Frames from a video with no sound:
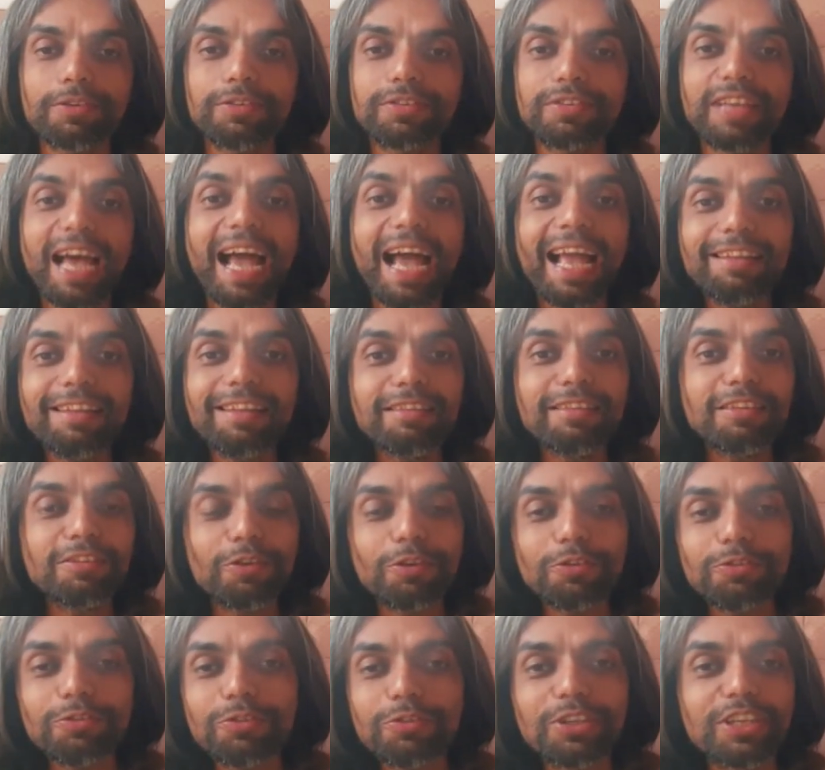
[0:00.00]
because
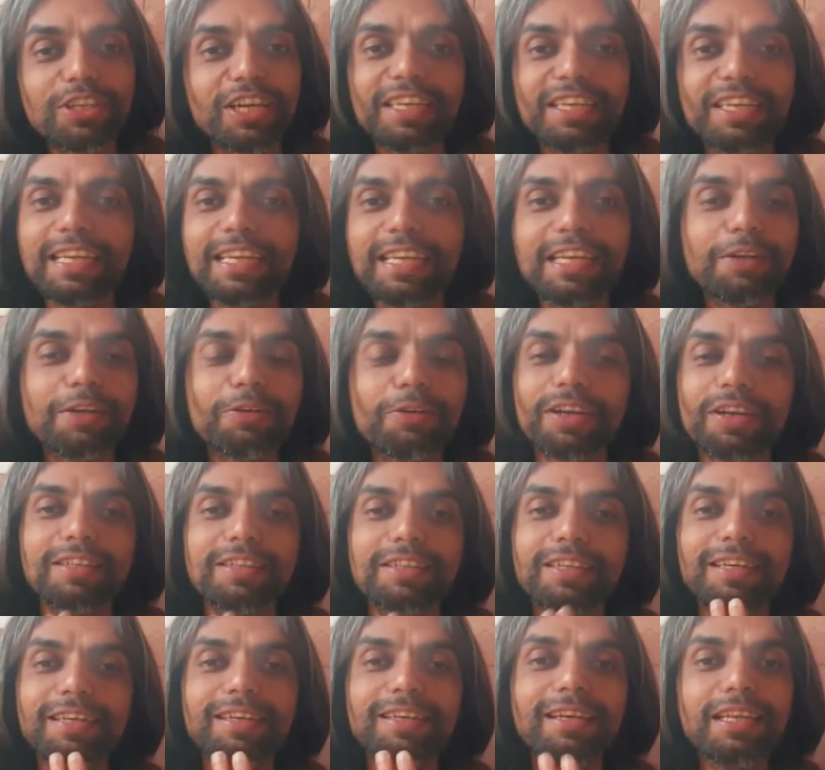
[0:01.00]
science is also turning
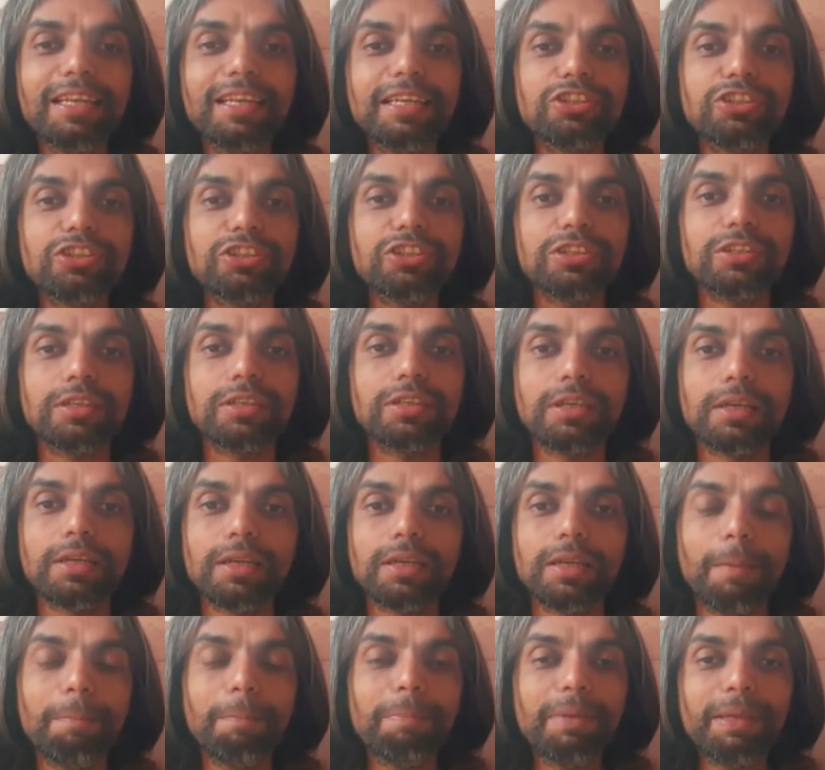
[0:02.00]
into another
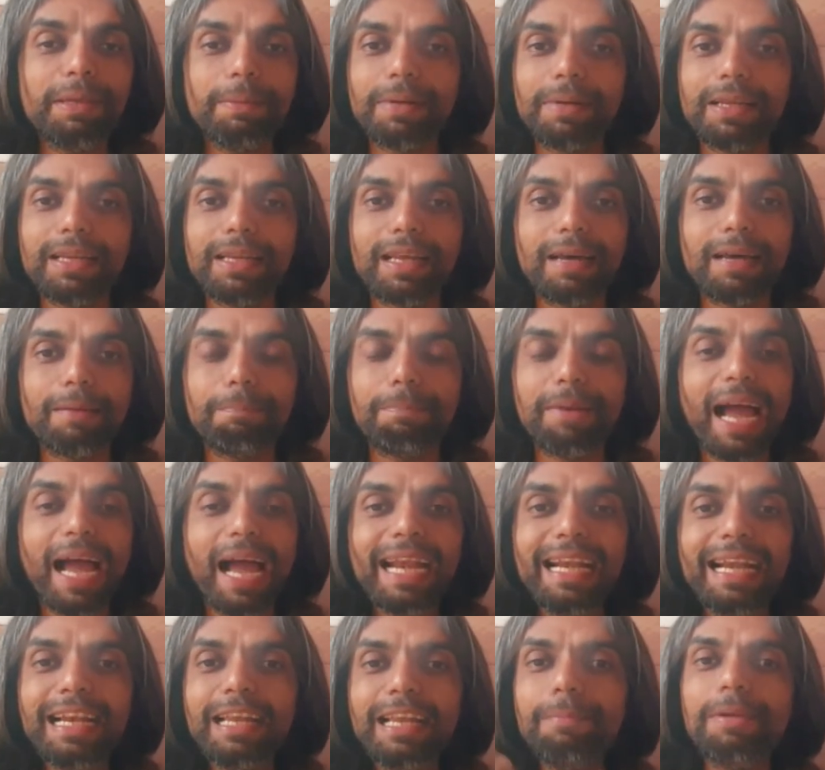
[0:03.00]
religion. People
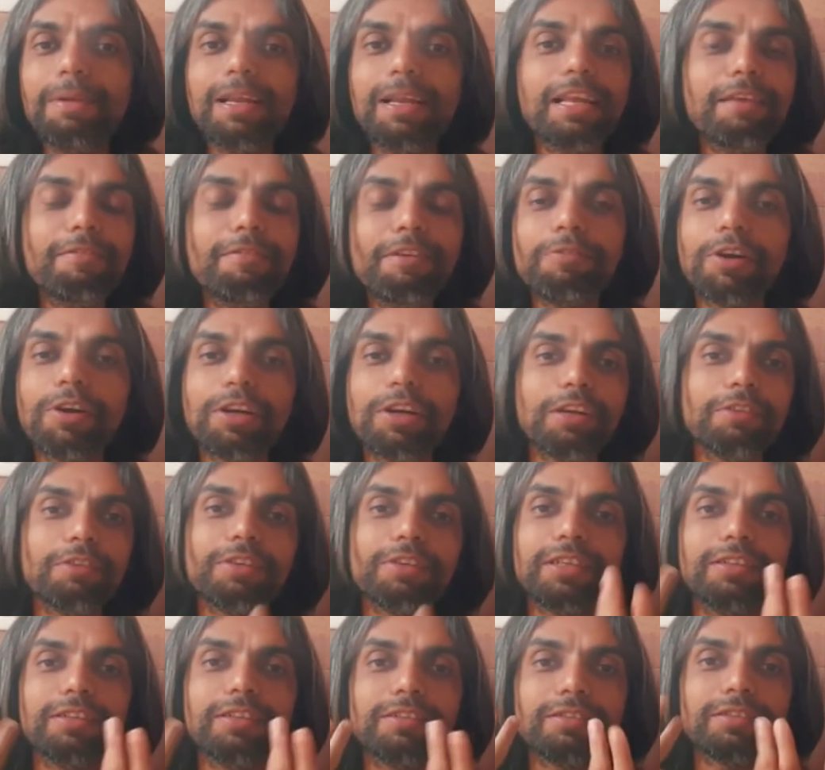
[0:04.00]
are blindly
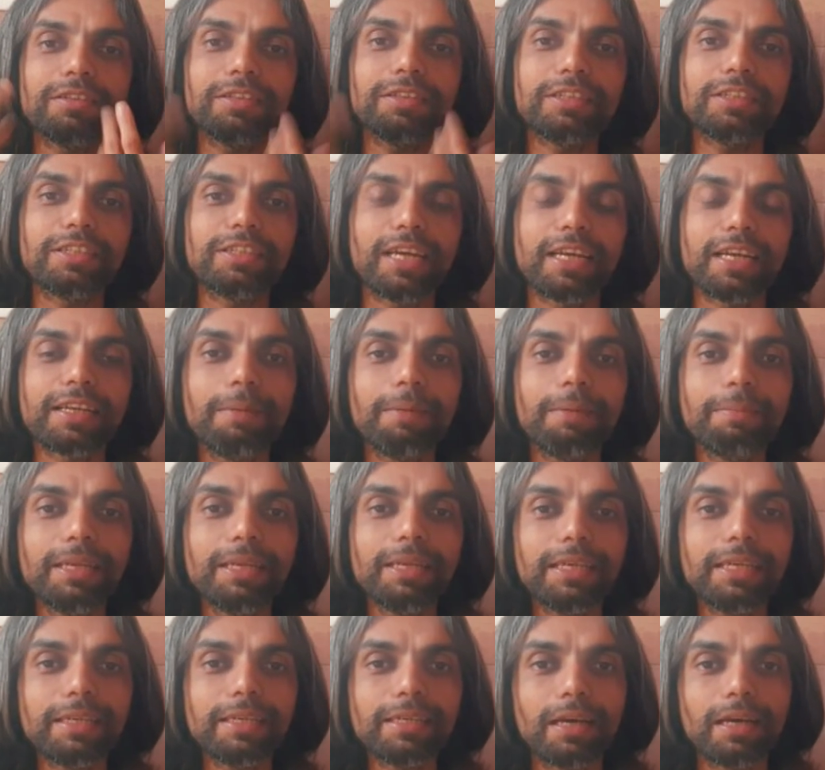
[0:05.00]
believing whatever research
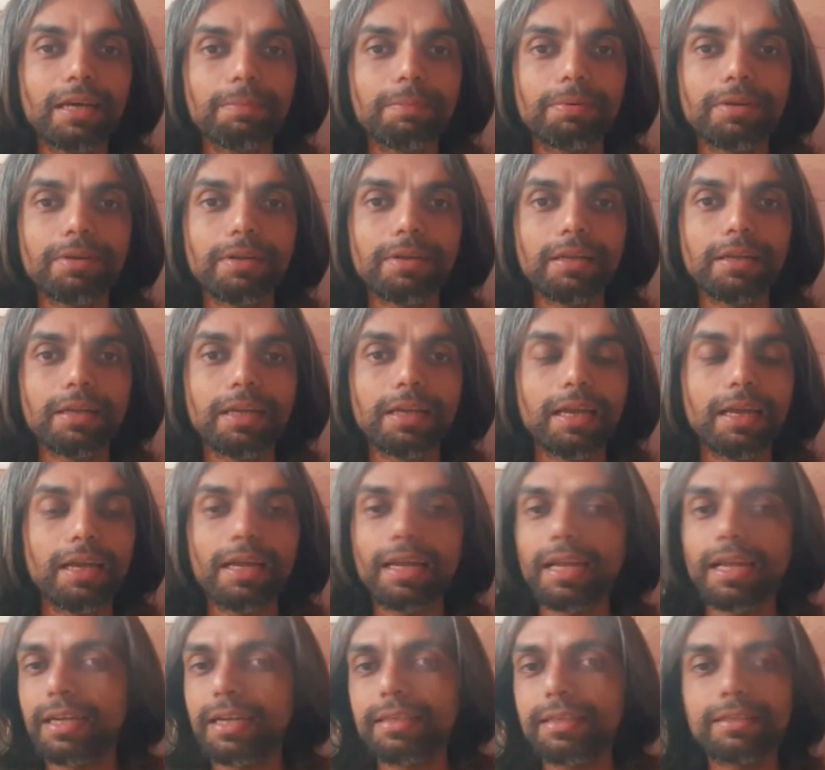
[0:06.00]
are coming it up
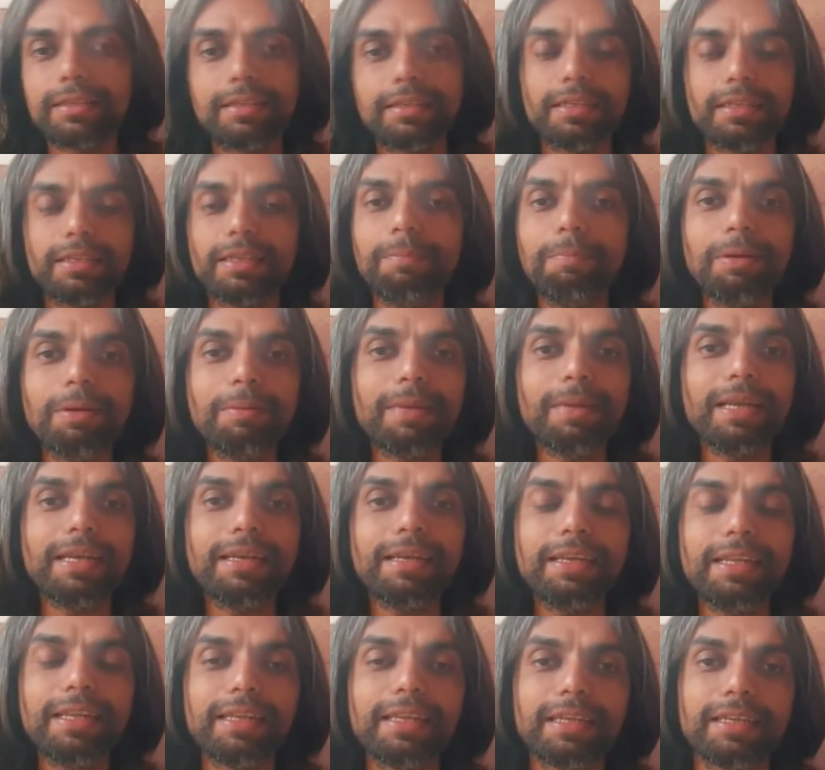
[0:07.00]
and
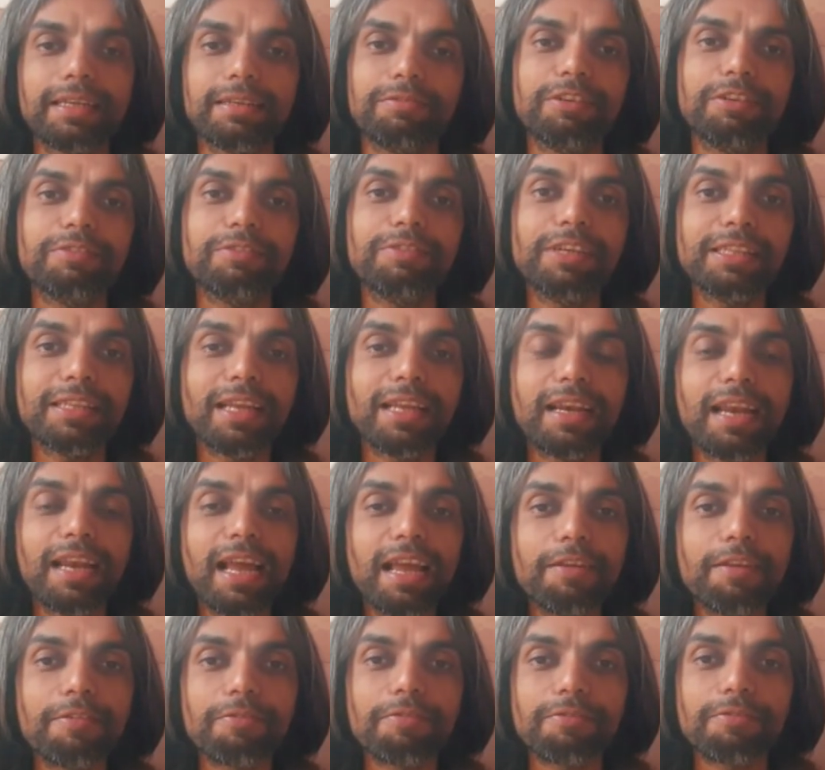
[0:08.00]
implementing and
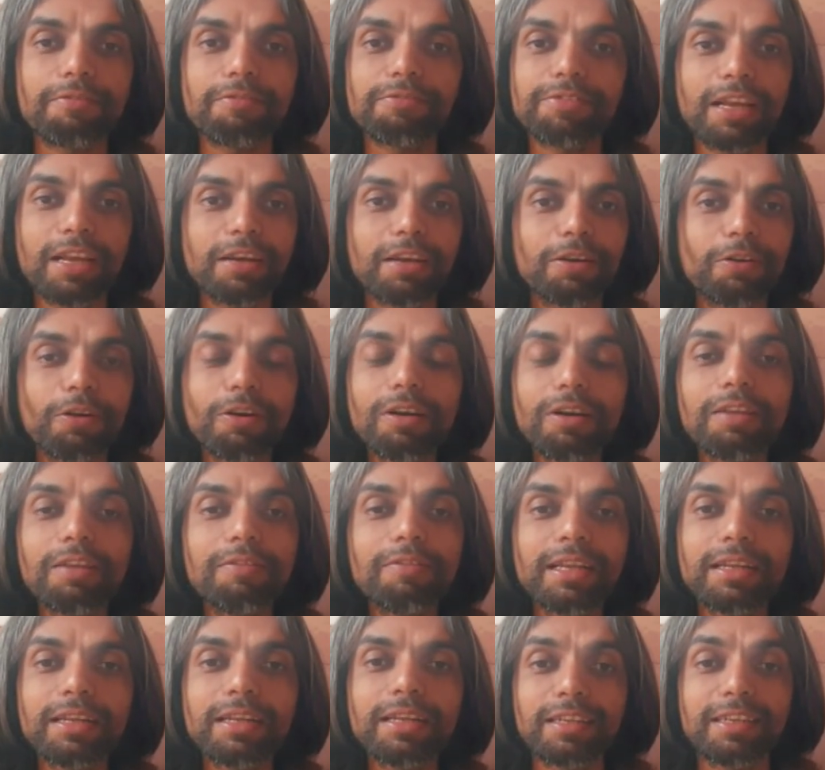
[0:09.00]
living their life. We are
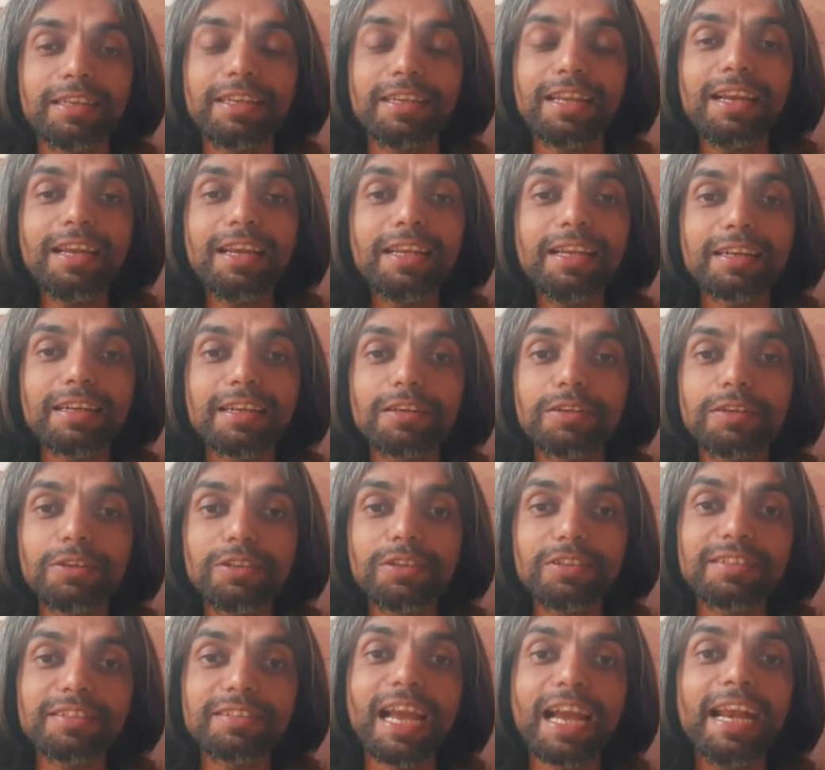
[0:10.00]
not living
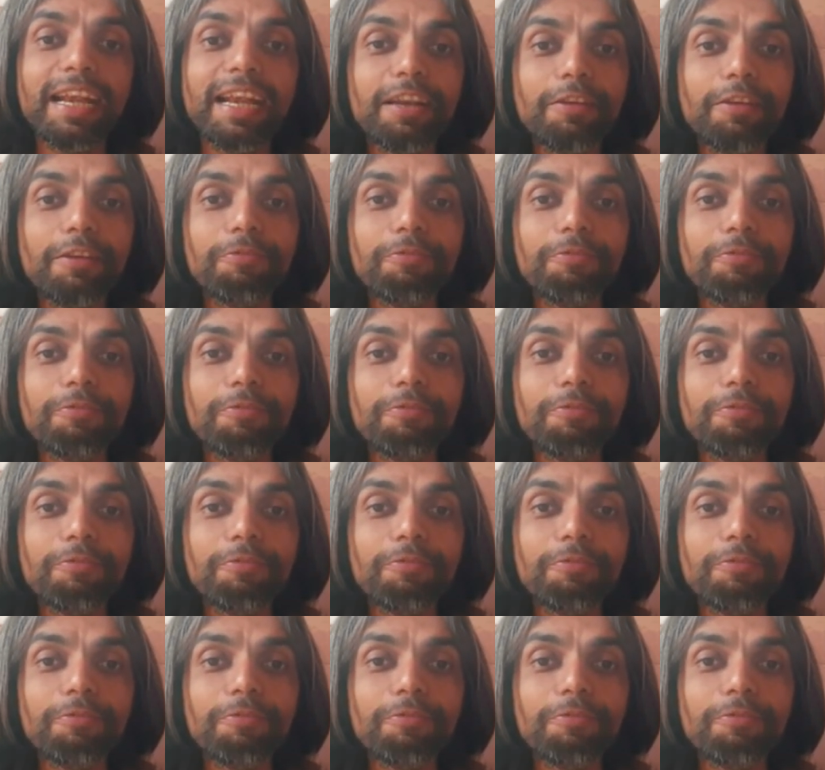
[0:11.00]
a good